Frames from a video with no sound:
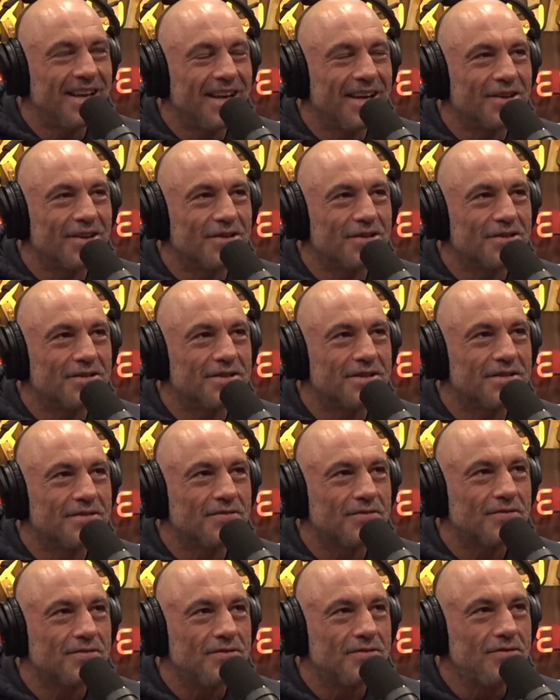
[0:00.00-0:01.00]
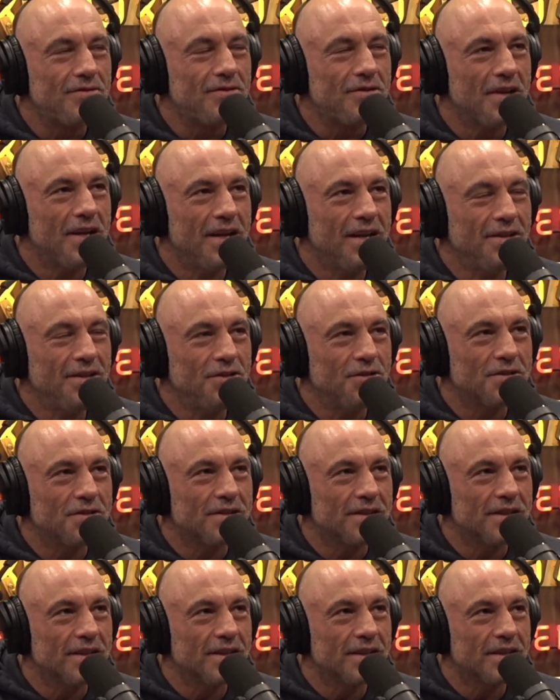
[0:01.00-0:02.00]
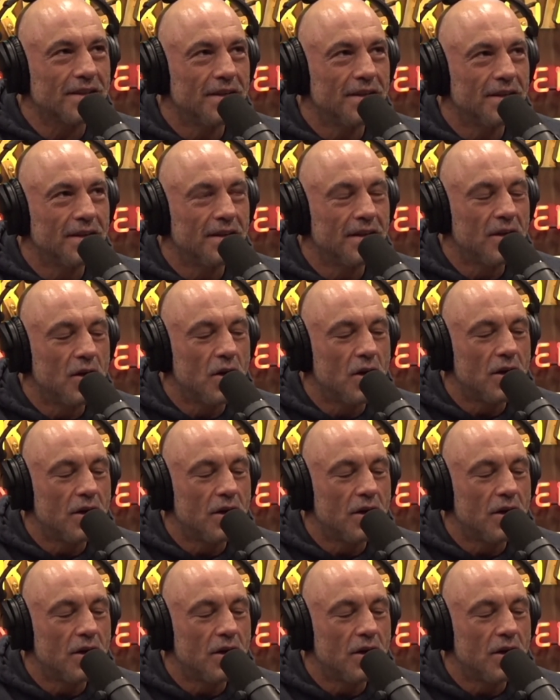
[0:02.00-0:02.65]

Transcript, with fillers: Yeah. Interesting. Yeah, but this was this